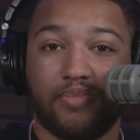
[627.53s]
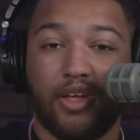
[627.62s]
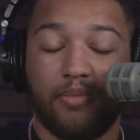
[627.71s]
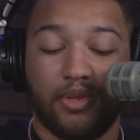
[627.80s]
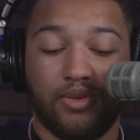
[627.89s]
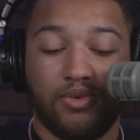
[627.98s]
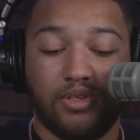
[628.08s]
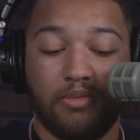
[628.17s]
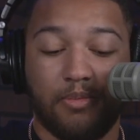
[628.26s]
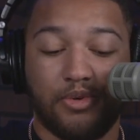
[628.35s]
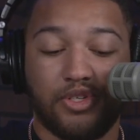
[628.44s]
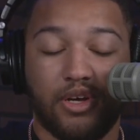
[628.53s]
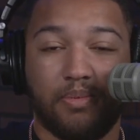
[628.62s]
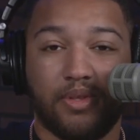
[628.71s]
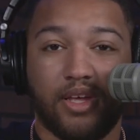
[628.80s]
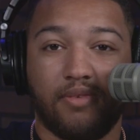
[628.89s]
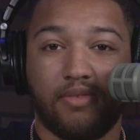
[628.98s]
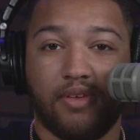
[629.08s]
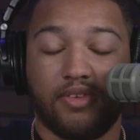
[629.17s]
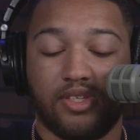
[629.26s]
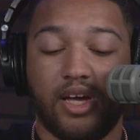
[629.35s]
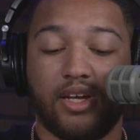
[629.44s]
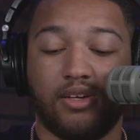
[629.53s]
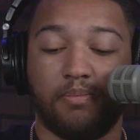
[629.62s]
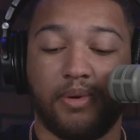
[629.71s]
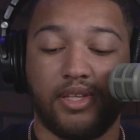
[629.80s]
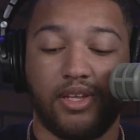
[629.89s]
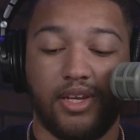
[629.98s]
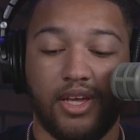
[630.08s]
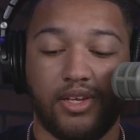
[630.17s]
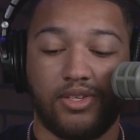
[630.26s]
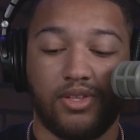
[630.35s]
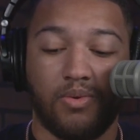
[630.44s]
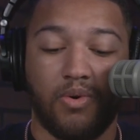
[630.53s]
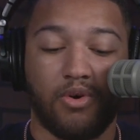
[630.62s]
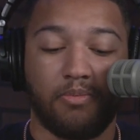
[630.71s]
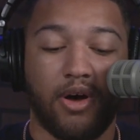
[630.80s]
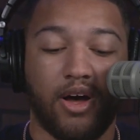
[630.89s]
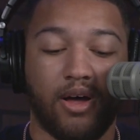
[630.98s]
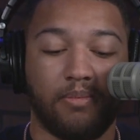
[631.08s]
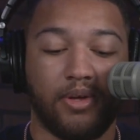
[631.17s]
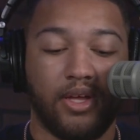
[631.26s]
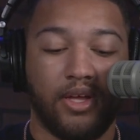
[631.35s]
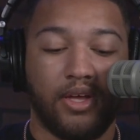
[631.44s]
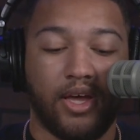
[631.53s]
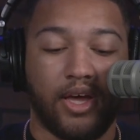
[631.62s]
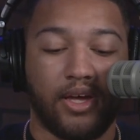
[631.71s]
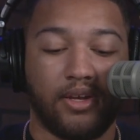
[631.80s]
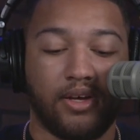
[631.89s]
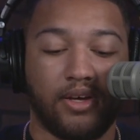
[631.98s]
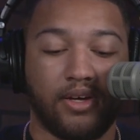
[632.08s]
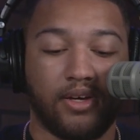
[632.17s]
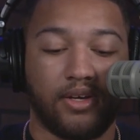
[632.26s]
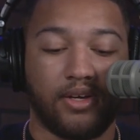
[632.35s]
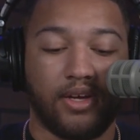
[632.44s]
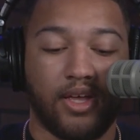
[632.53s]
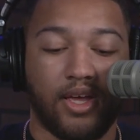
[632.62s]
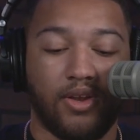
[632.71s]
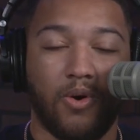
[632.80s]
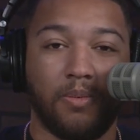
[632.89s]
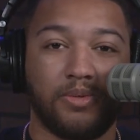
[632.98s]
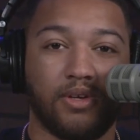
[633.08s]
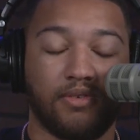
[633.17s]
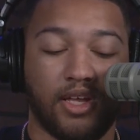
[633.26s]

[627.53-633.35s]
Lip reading: membership, and they've decided to bend the knee to the woke mob and in hopes of